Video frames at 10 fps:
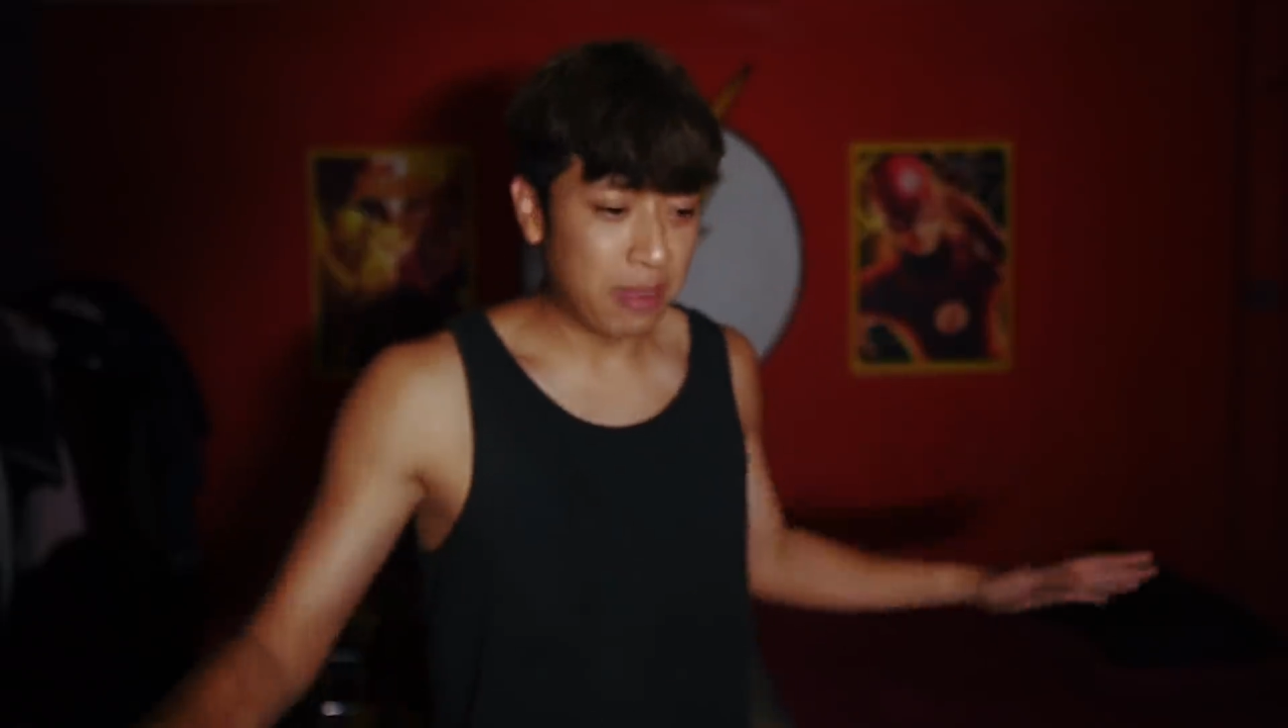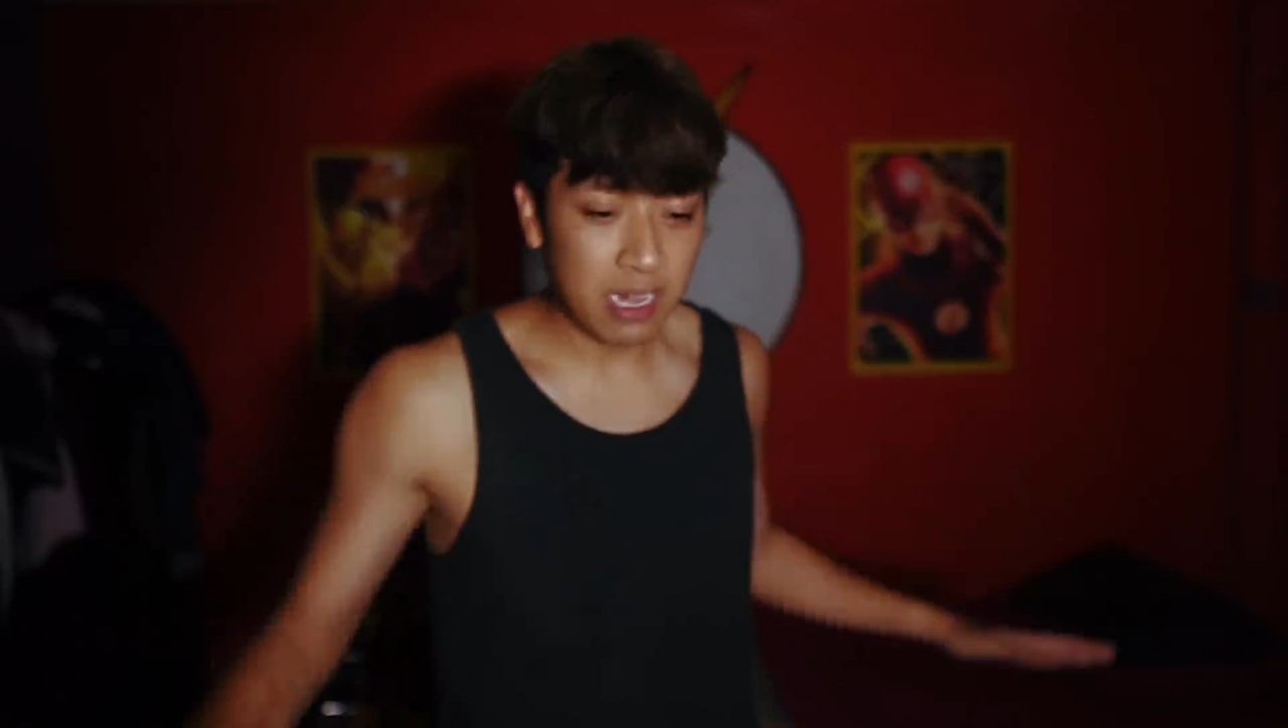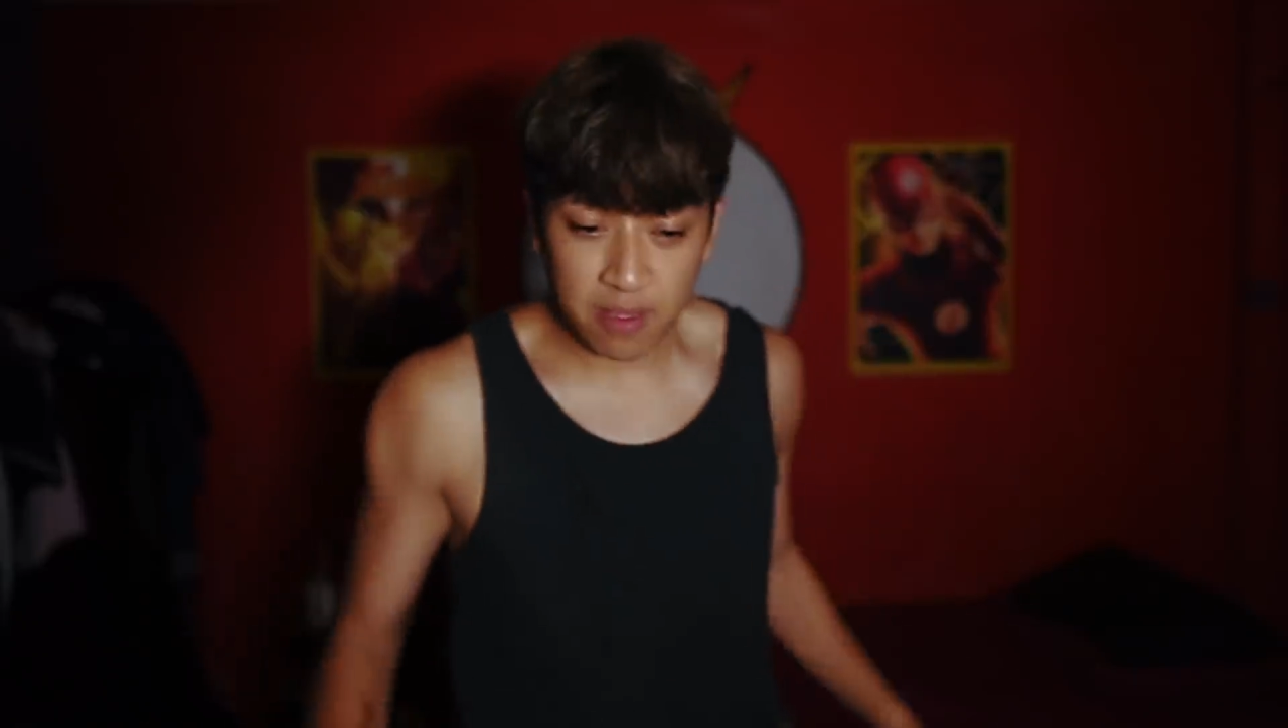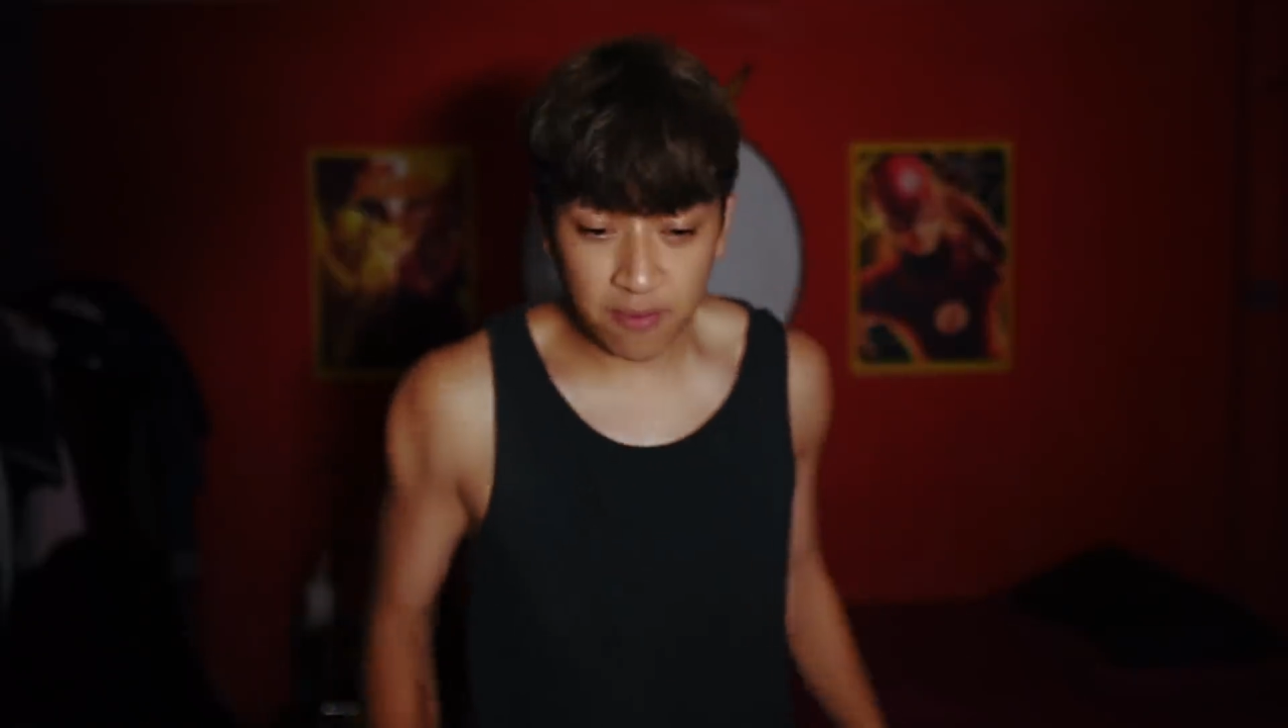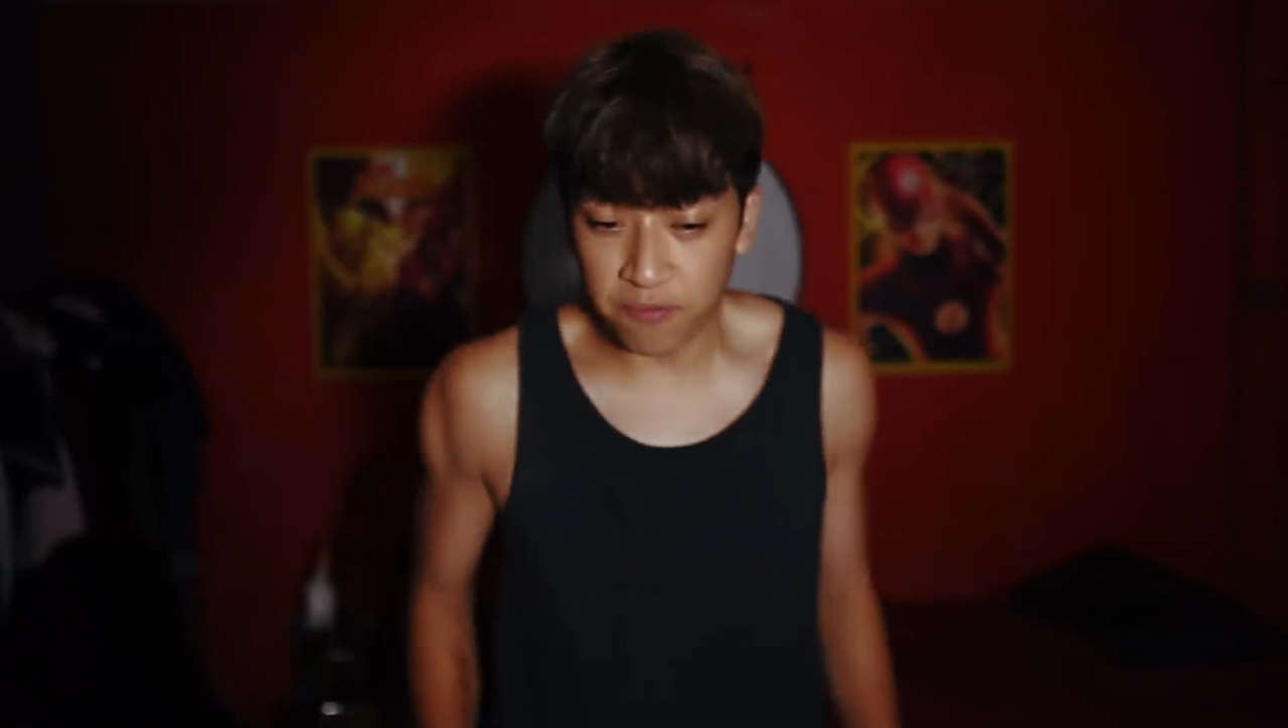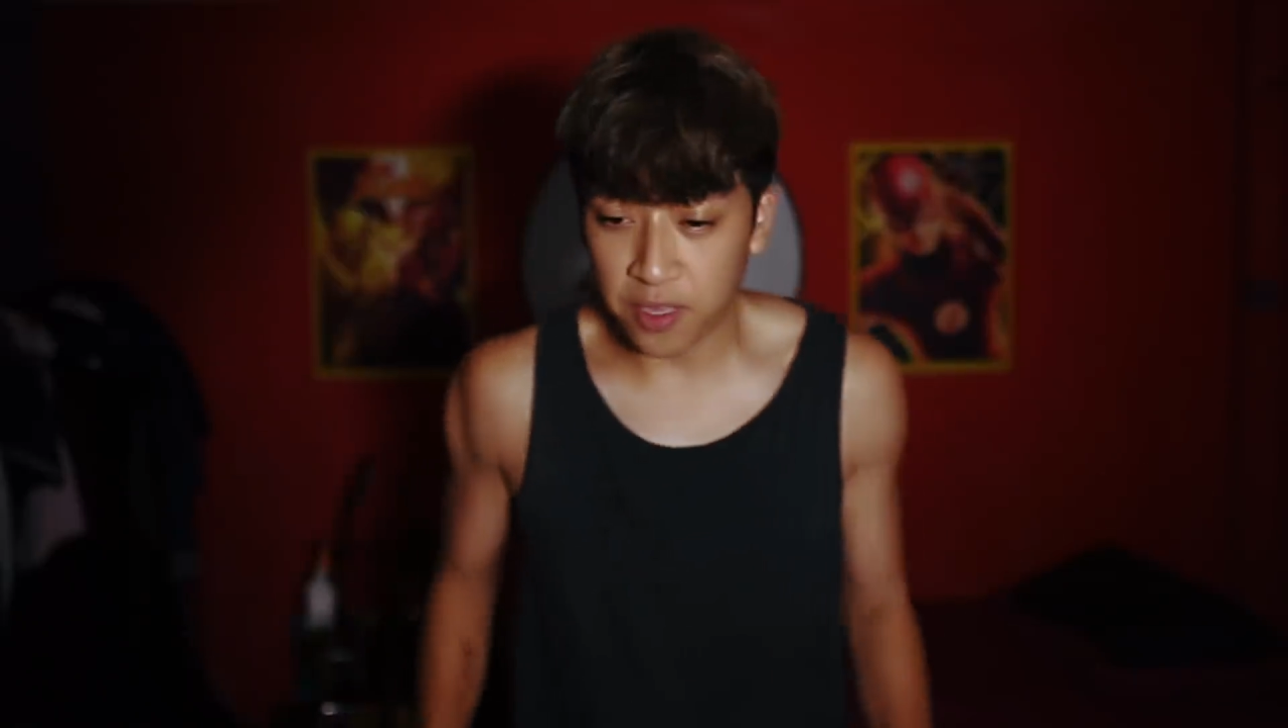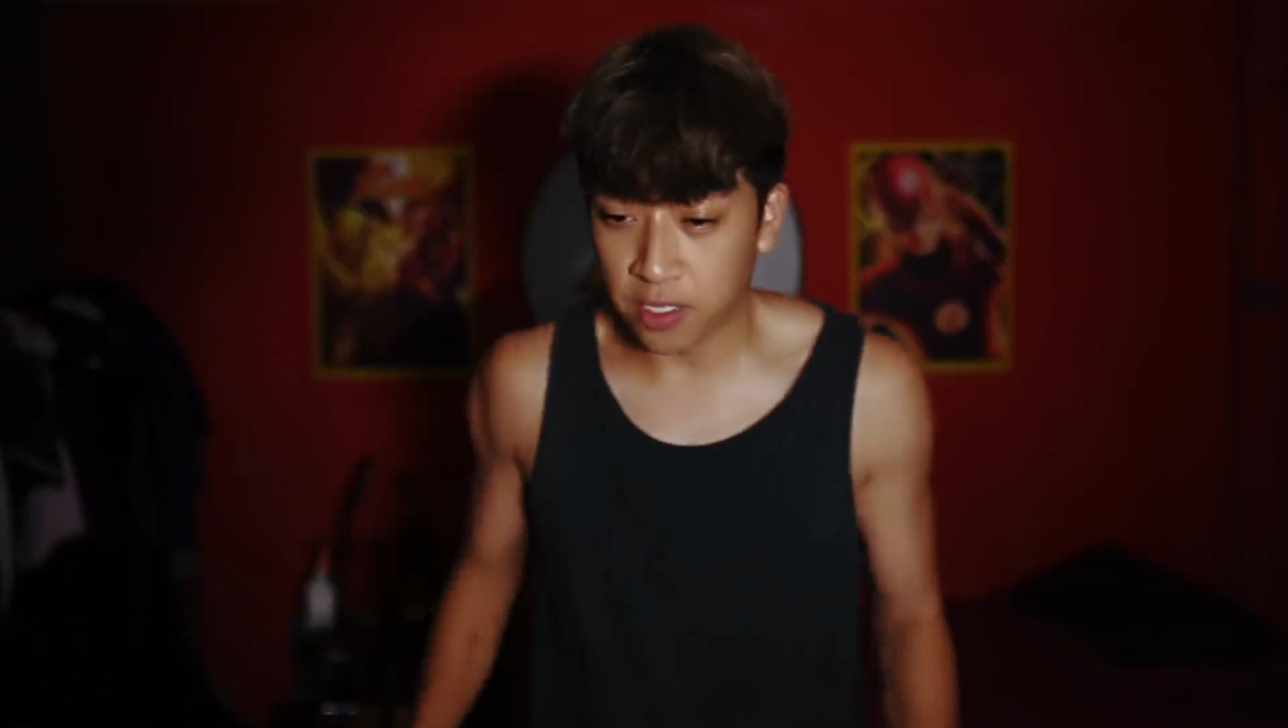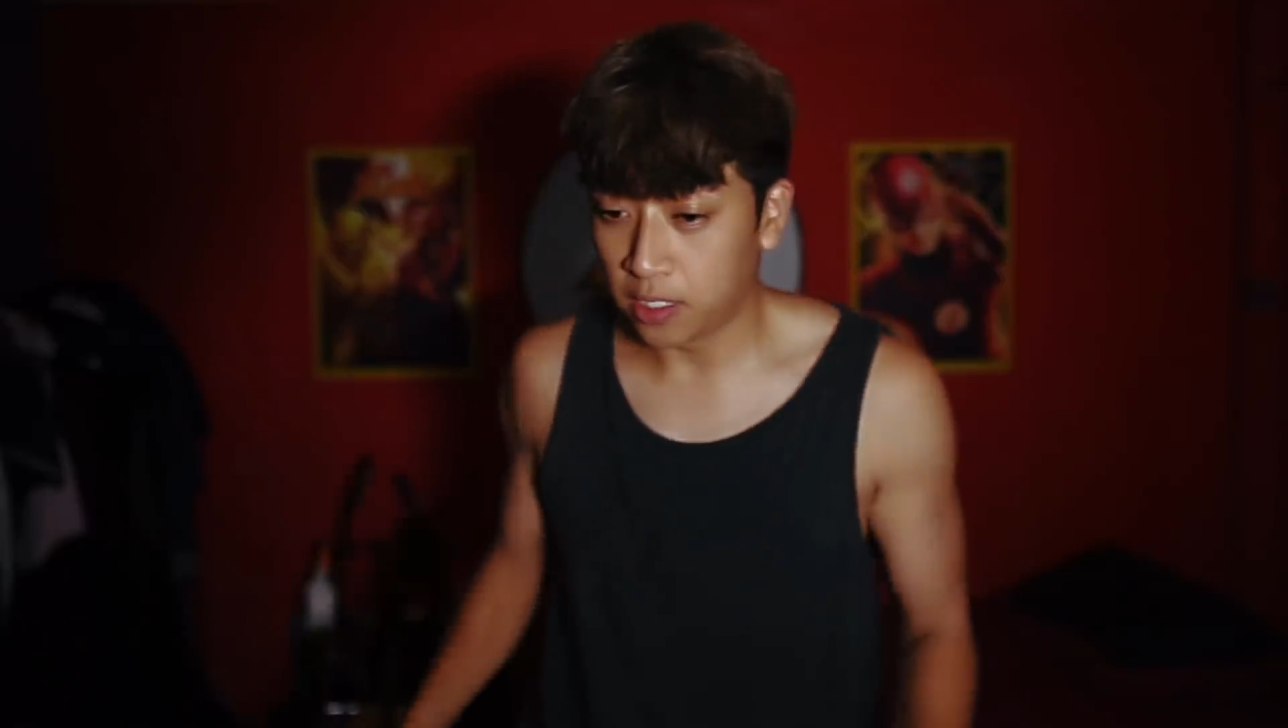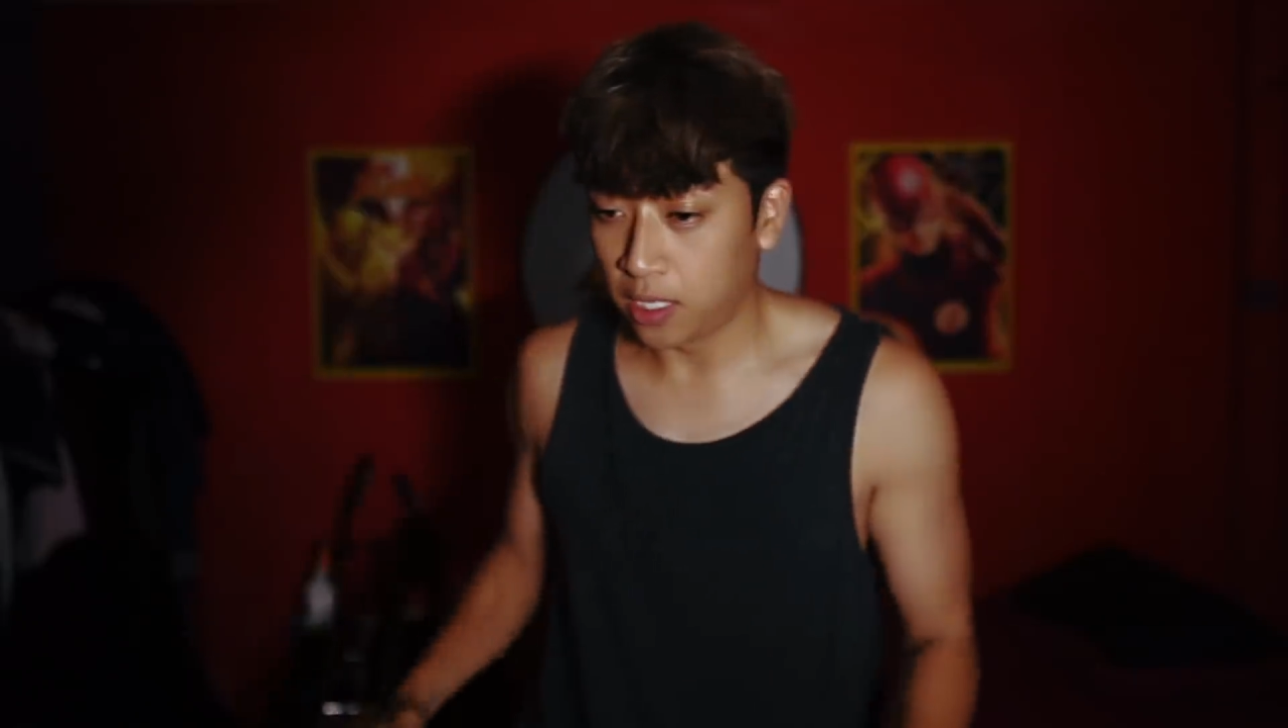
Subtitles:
made me feel